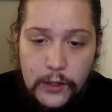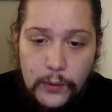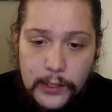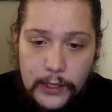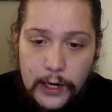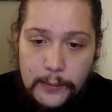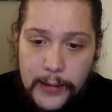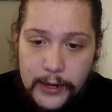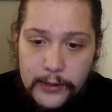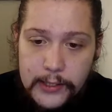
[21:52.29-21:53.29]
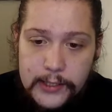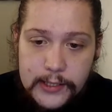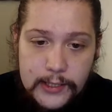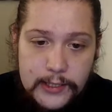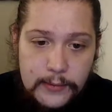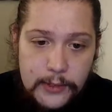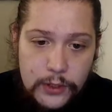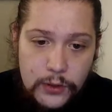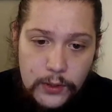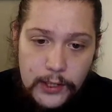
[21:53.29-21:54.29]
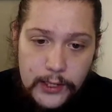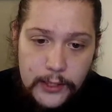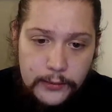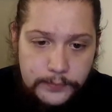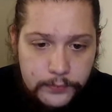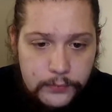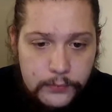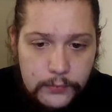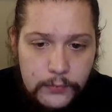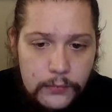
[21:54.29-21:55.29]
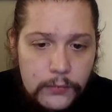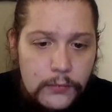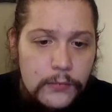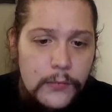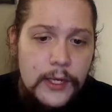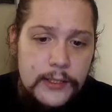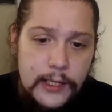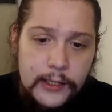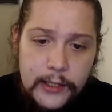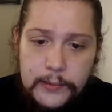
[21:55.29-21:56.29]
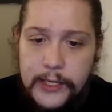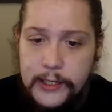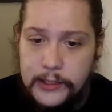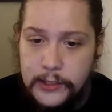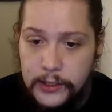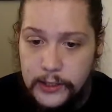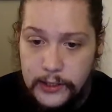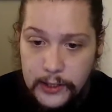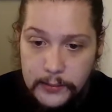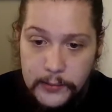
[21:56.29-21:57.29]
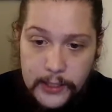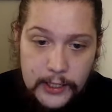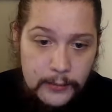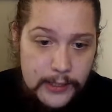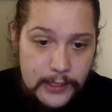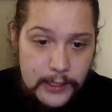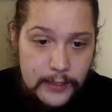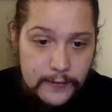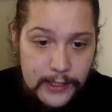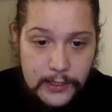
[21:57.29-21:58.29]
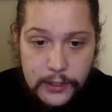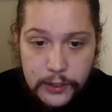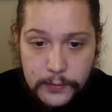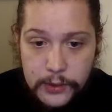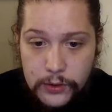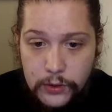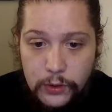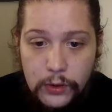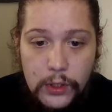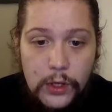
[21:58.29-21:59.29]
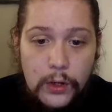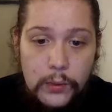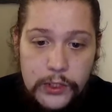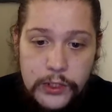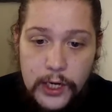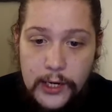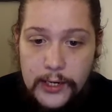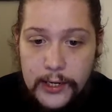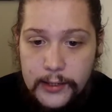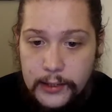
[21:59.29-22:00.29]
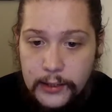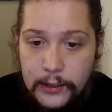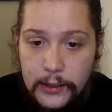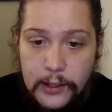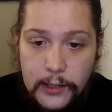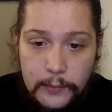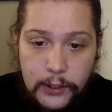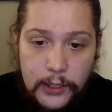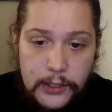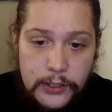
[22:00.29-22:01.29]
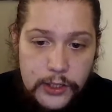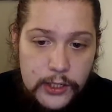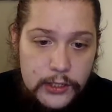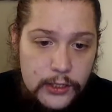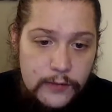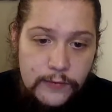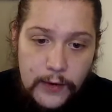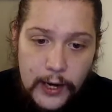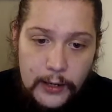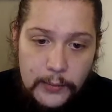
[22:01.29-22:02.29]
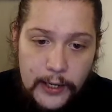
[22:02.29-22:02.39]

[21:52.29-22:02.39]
When he got married and sent him a short letter telling him that his turn had come and he must leave that stupid school which taught nothing, and plunge into the frying